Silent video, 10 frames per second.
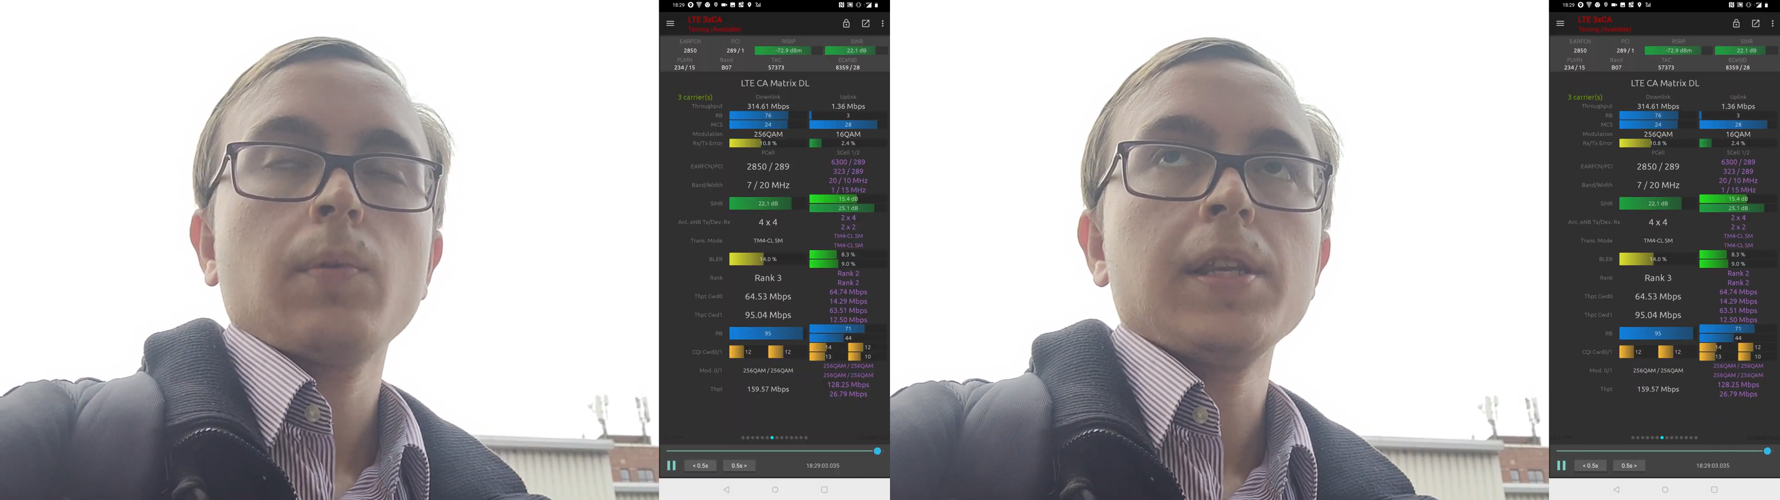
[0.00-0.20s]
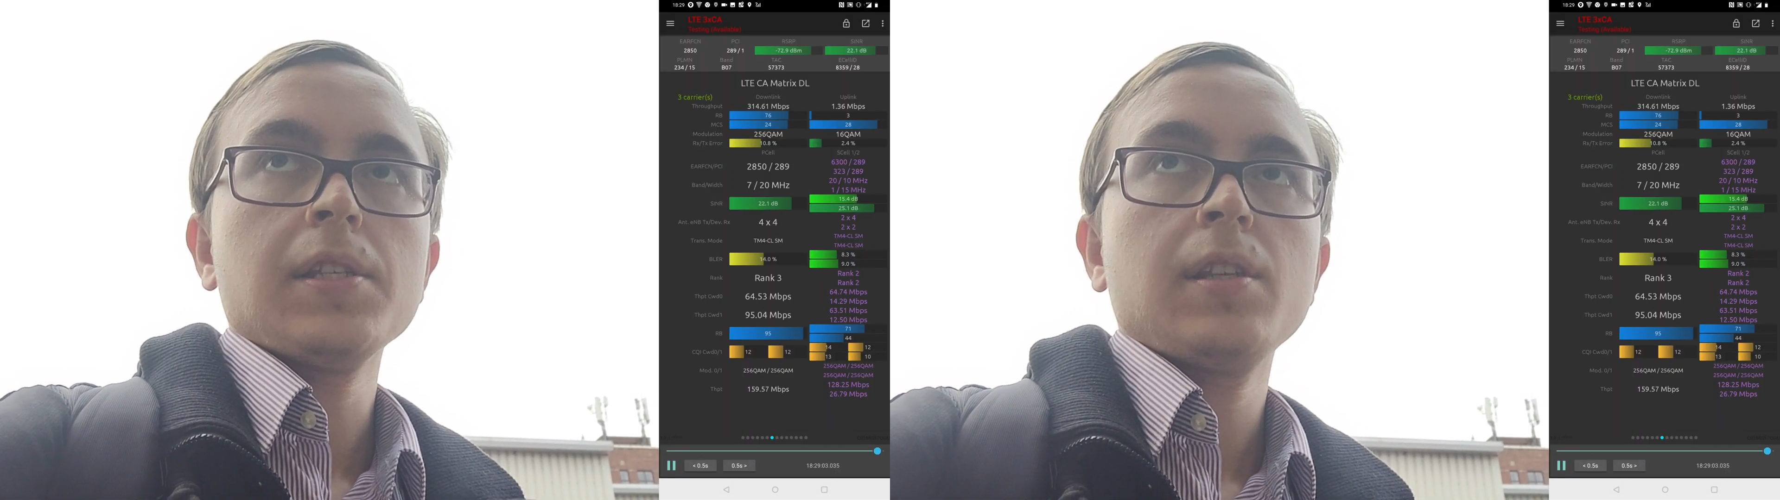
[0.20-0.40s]

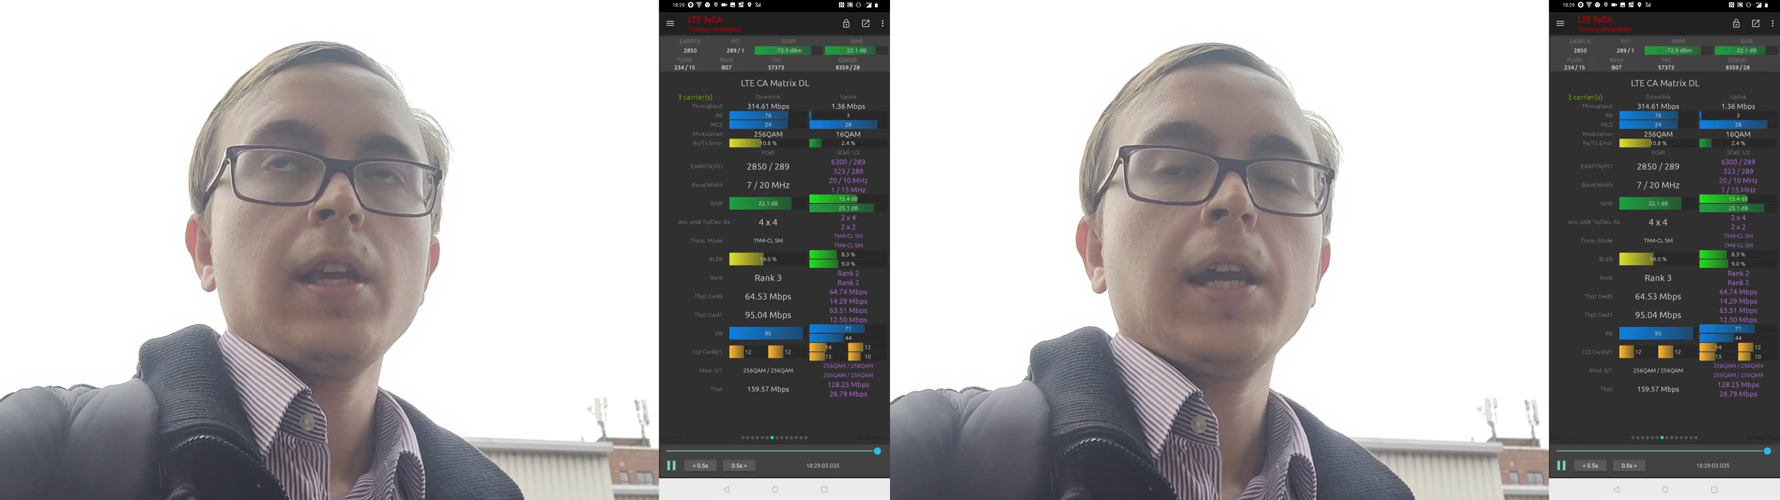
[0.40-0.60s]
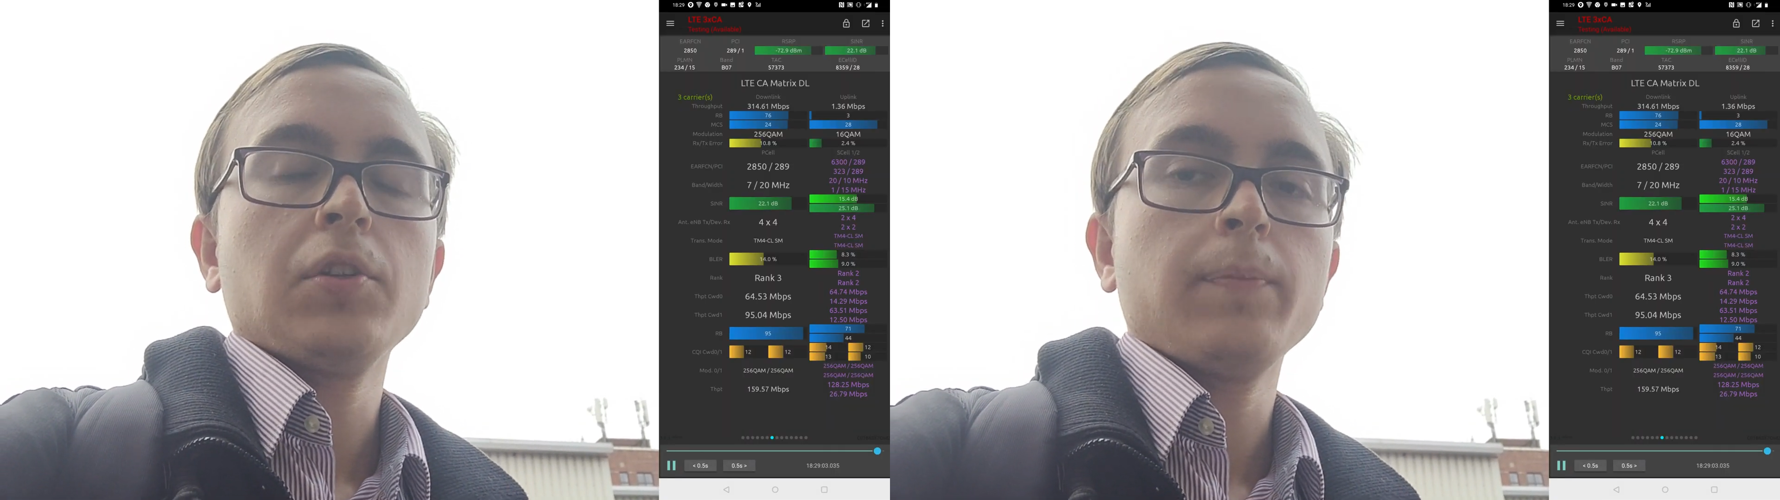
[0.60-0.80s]

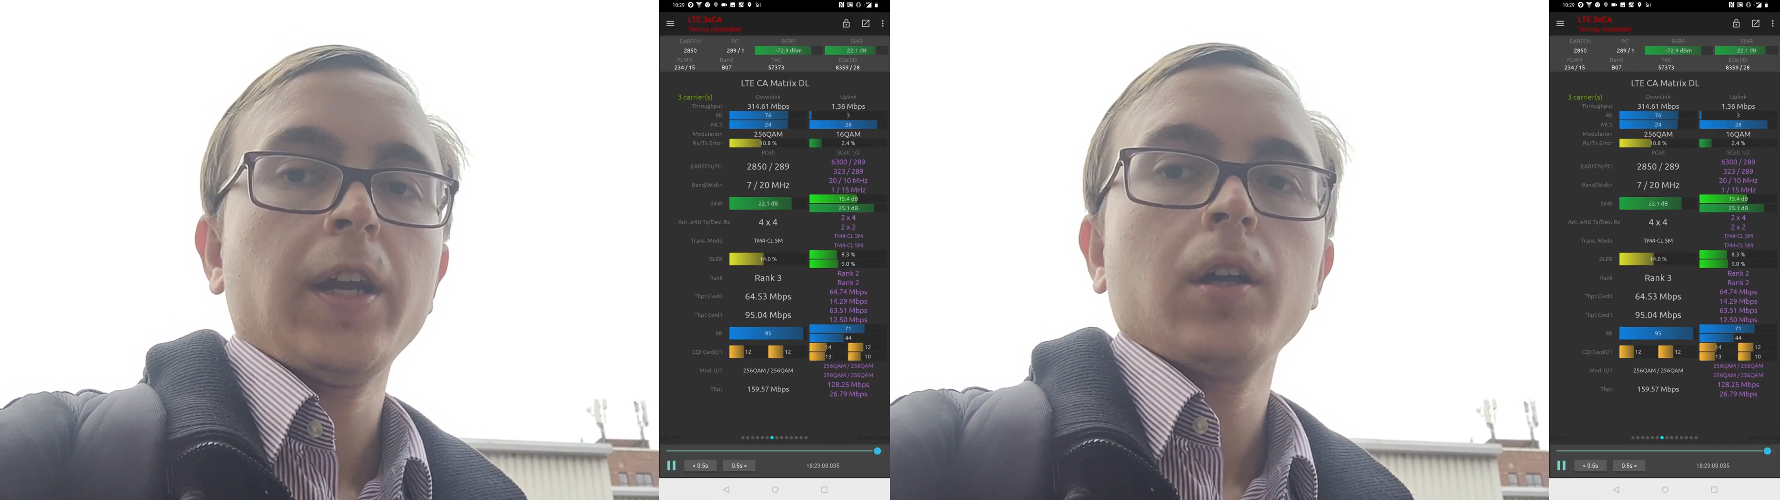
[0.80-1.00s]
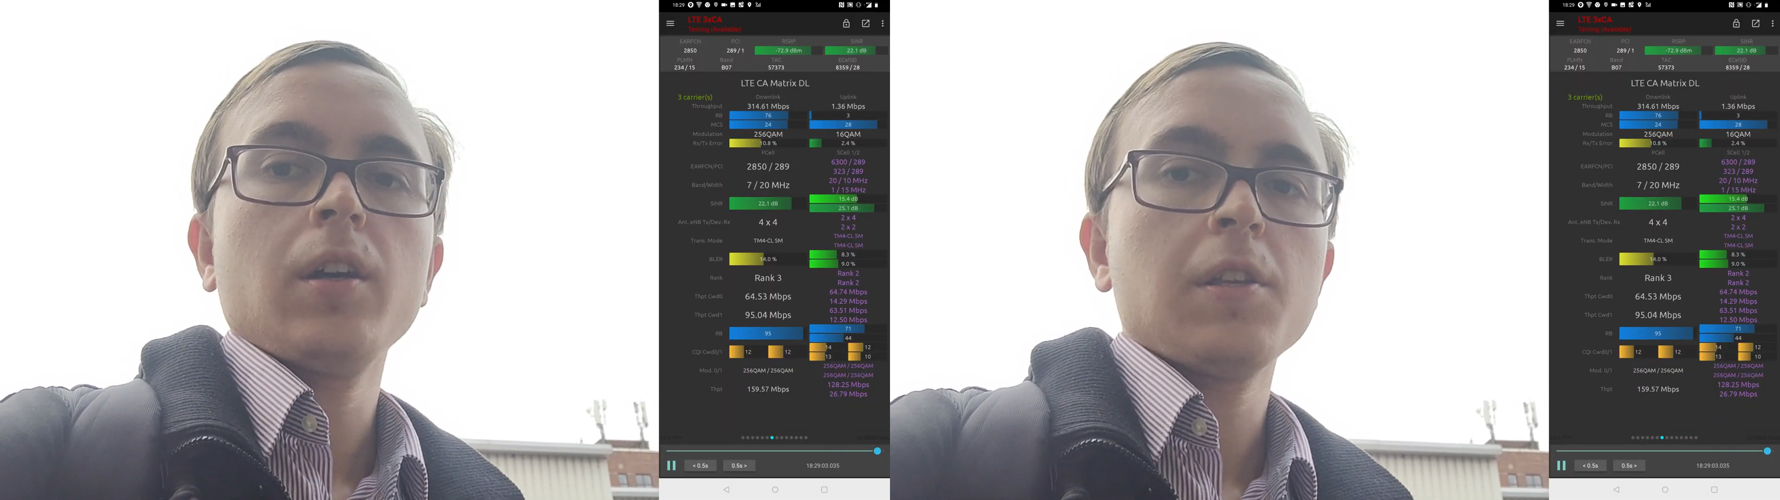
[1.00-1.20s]
20, 800
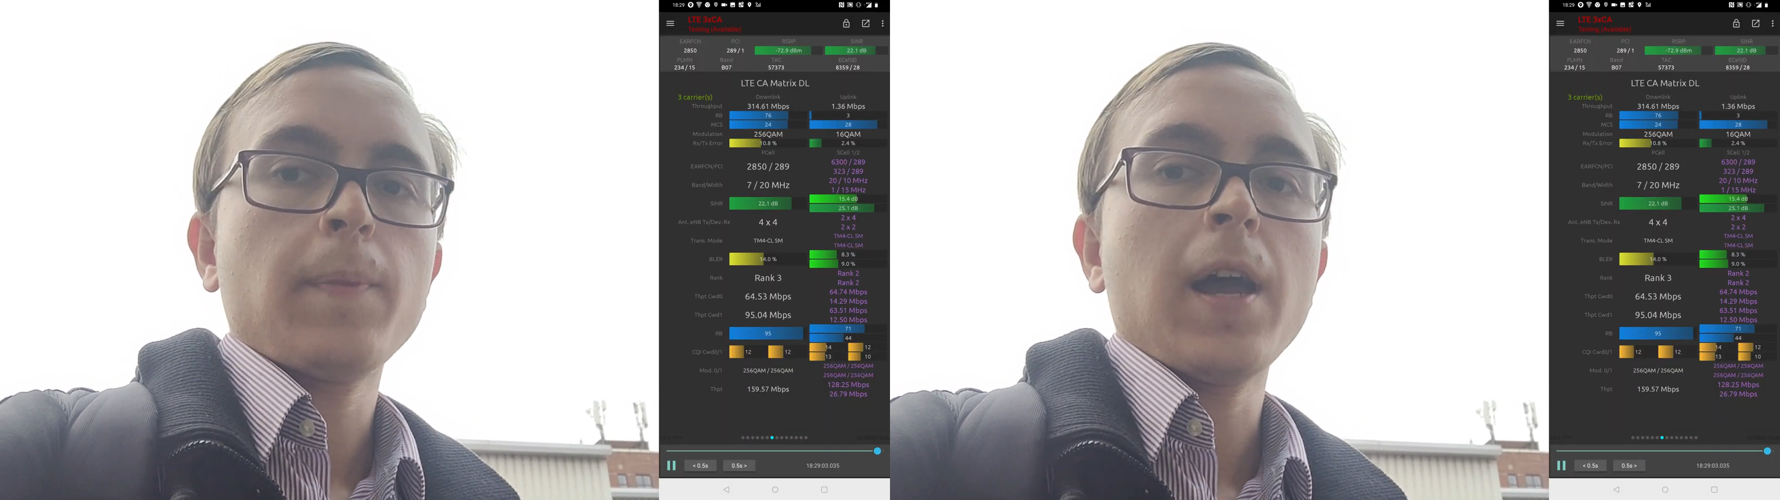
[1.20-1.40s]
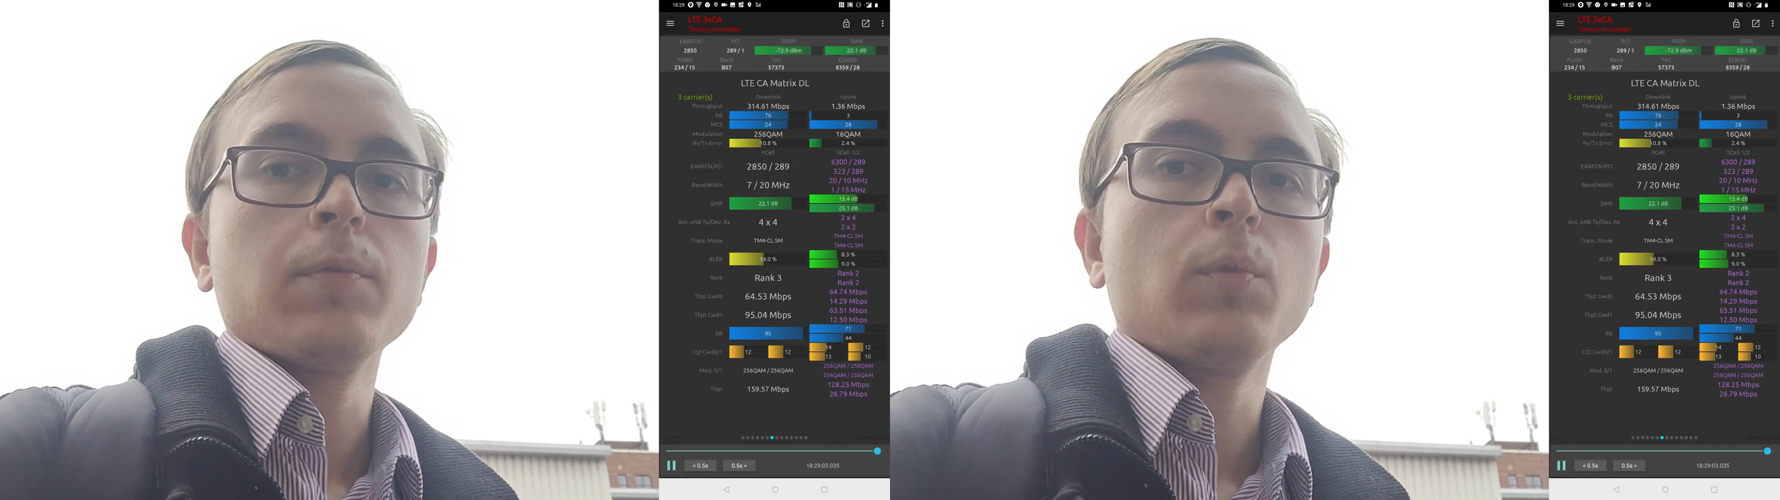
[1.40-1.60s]
MHz,
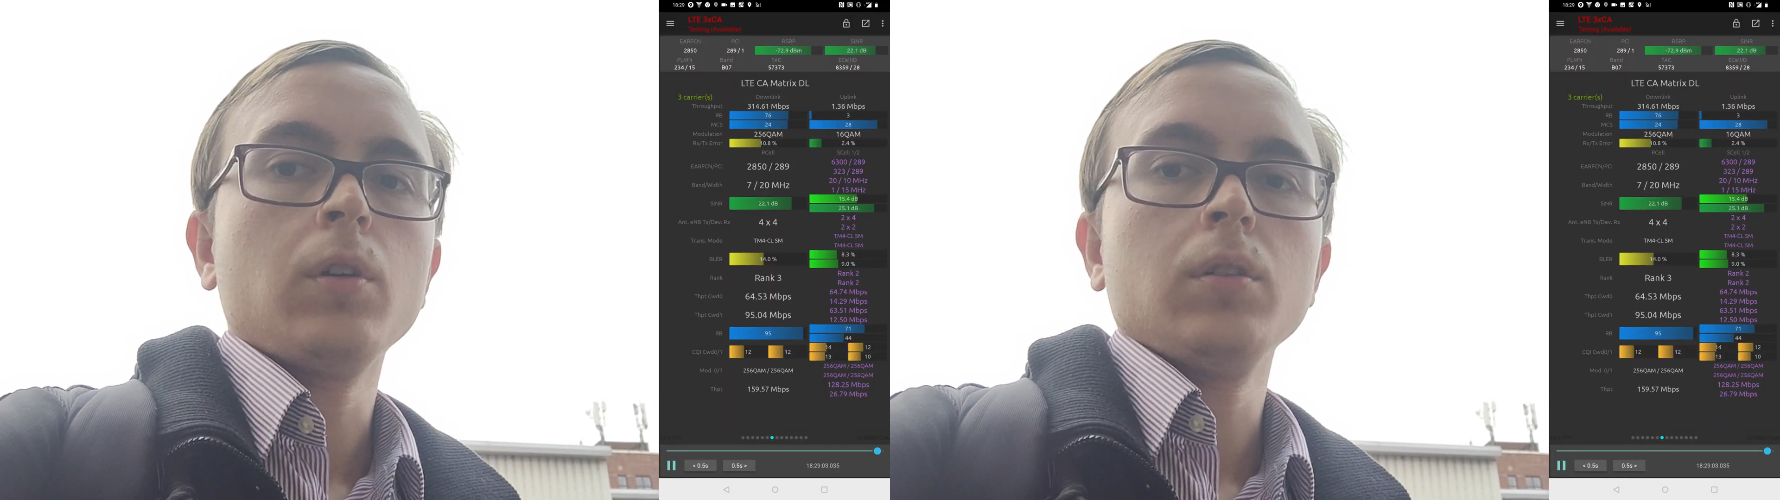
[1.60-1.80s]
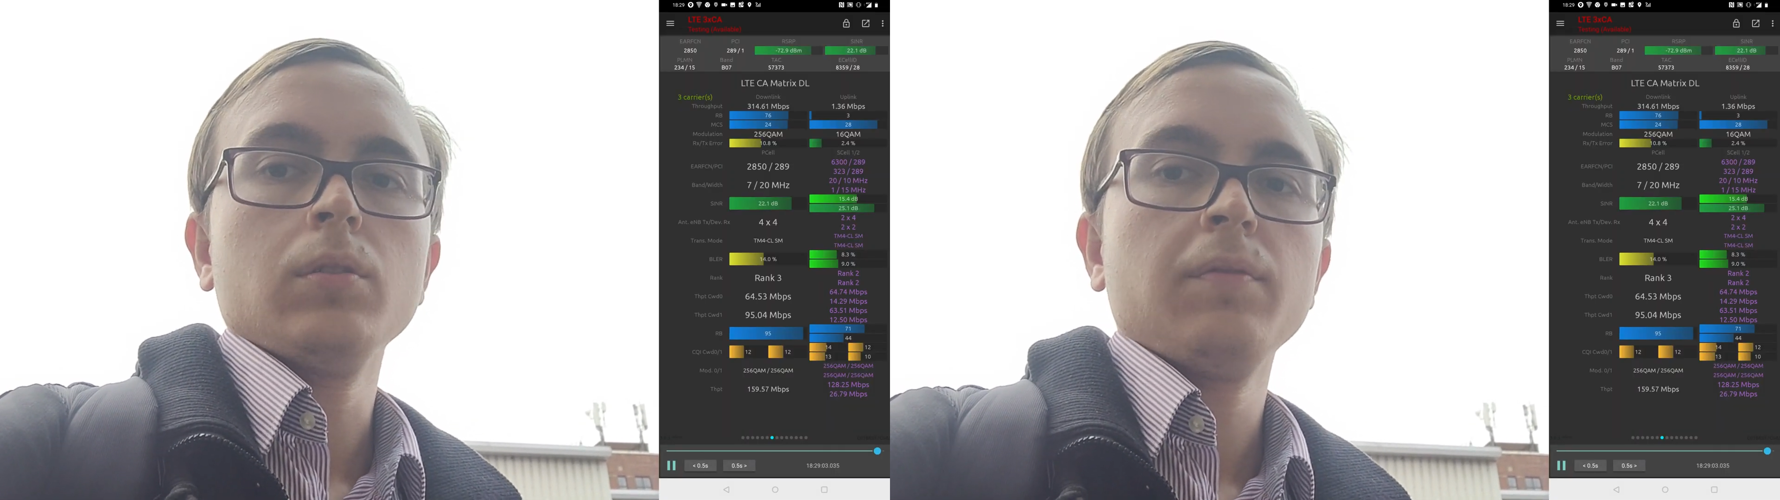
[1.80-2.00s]
band
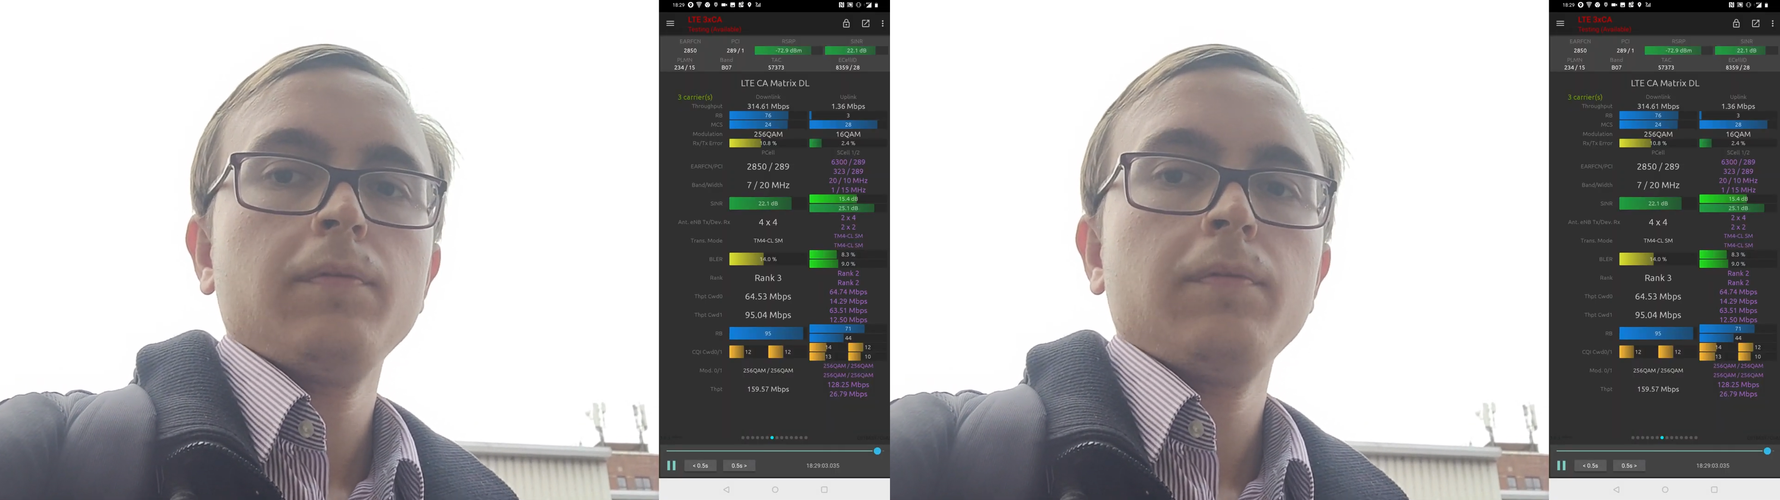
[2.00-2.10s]
1,